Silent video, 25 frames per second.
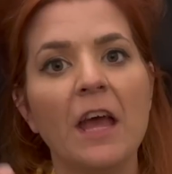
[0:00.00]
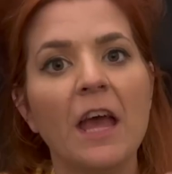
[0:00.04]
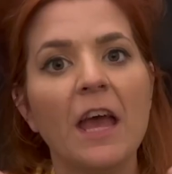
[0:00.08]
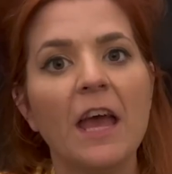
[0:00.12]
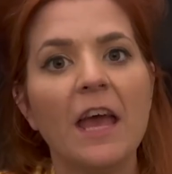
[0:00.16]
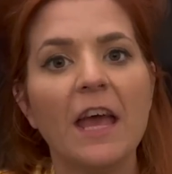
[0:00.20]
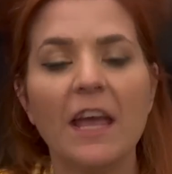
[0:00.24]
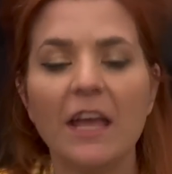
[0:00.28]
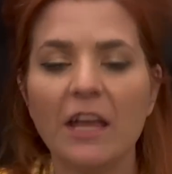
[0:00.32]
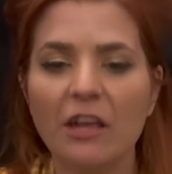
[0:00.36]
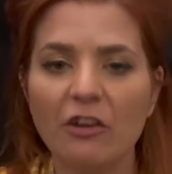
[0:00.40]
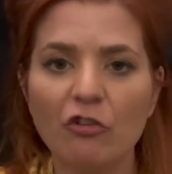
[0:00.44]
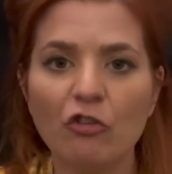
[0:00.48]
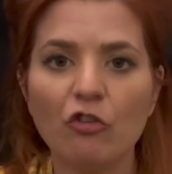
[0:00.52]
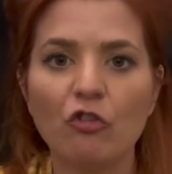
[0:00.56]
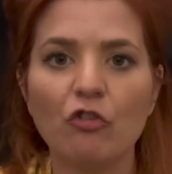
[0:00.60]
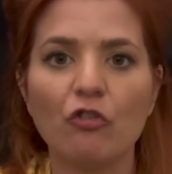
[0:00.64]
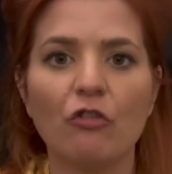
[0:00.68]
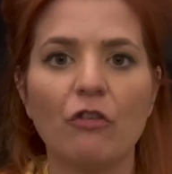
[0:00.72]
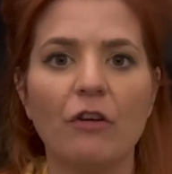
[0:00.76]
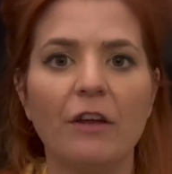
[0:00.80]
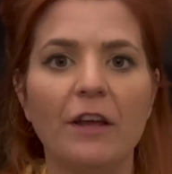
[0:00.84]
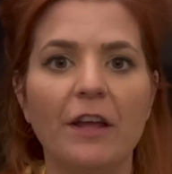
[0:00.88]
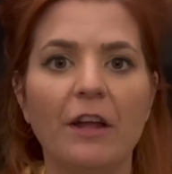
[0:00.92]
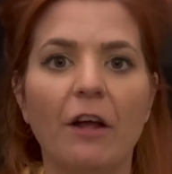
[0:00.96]

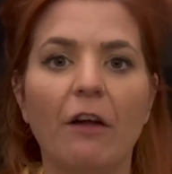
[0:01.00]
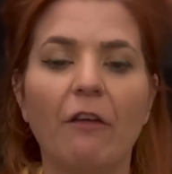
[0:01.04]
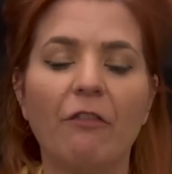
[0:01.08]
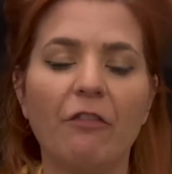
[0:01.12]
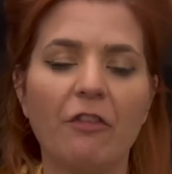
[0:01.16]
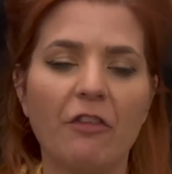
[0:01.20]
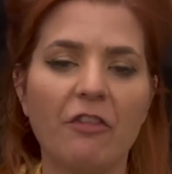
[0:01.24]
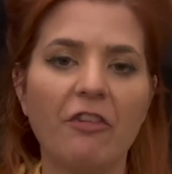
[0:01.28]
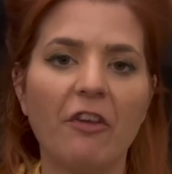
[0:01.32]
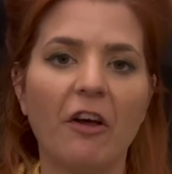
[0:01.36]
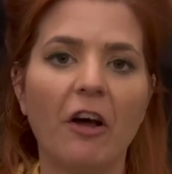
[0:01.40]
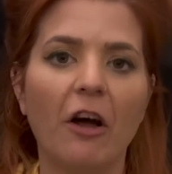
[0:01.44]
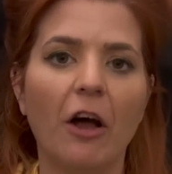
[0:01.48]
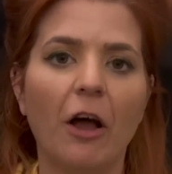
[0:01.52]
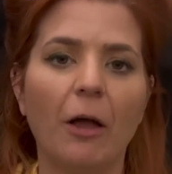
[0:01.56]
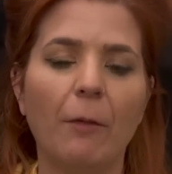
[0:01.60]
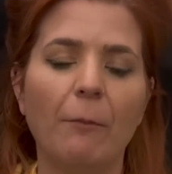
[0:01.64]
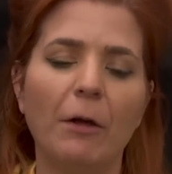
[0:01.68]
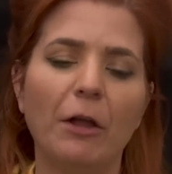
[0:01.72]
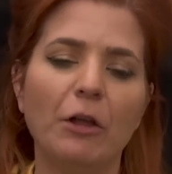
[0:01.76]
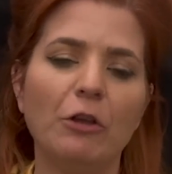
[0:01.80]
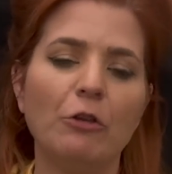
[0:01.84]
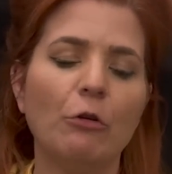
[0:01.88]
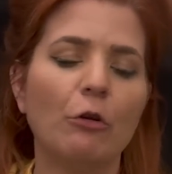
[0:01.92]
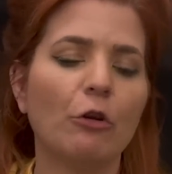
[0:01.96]
history of the time
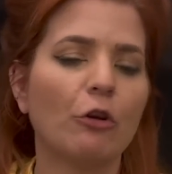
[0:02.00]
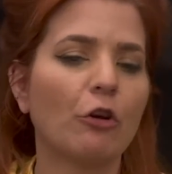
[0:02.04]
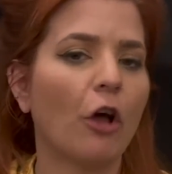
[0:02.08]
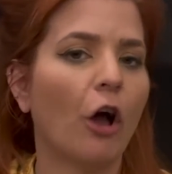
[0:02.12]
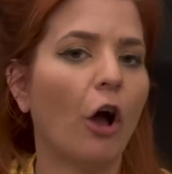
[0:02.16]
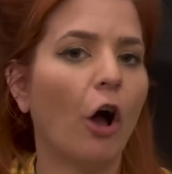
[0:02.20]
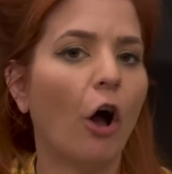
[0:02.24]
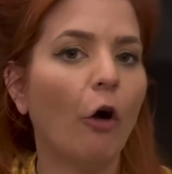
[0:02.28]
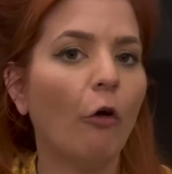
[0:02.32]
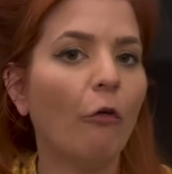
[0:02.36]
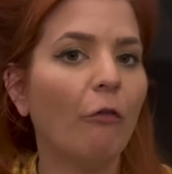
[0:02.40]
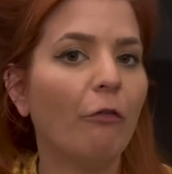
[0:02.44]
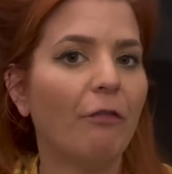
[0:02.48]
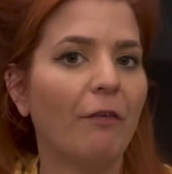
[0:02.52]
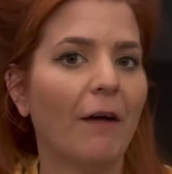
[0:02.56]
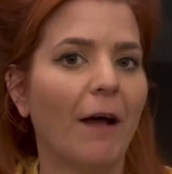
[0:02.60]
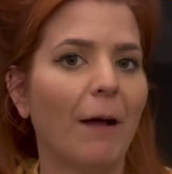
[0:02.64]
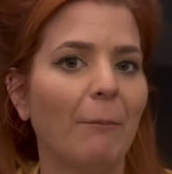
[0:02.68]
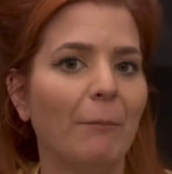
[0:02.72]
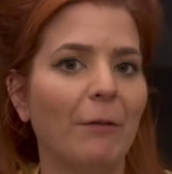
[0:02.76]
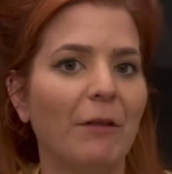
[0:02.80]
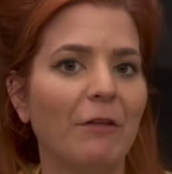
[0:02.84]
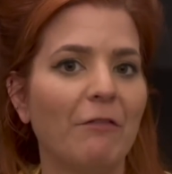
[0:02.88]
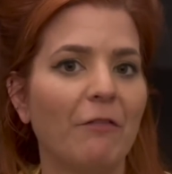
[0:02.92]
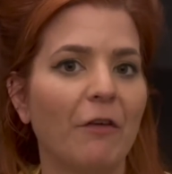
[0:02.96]
and you look at old
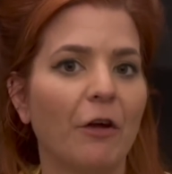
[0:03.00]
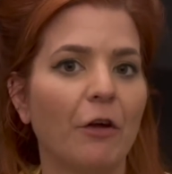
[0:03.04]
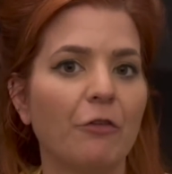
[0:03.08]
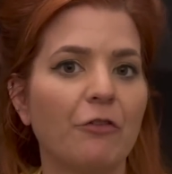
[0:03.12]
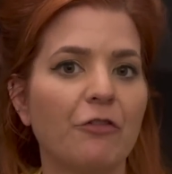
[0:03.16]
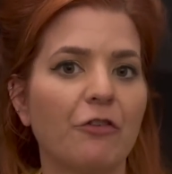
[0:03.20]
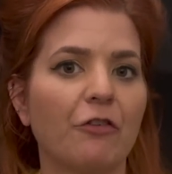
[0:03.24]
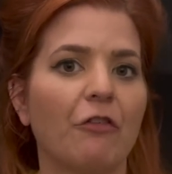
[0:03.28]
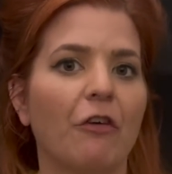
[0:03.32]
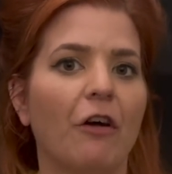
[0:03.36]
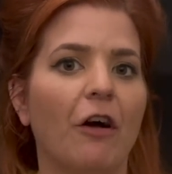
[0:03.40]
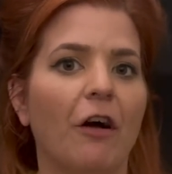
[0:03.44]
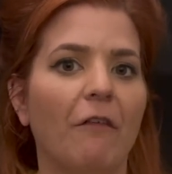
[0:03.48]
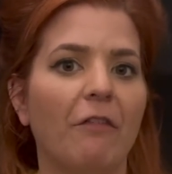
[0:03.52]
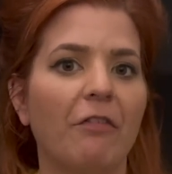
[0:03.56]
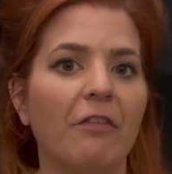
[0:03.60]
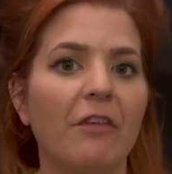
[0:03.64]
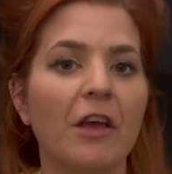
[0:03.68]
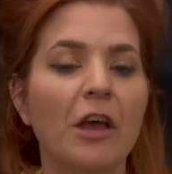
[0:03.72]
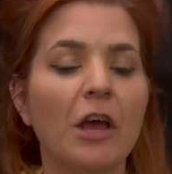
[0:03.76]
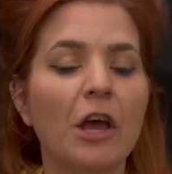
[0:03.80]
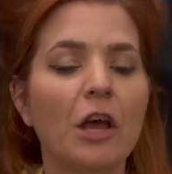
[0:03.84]
family photographs,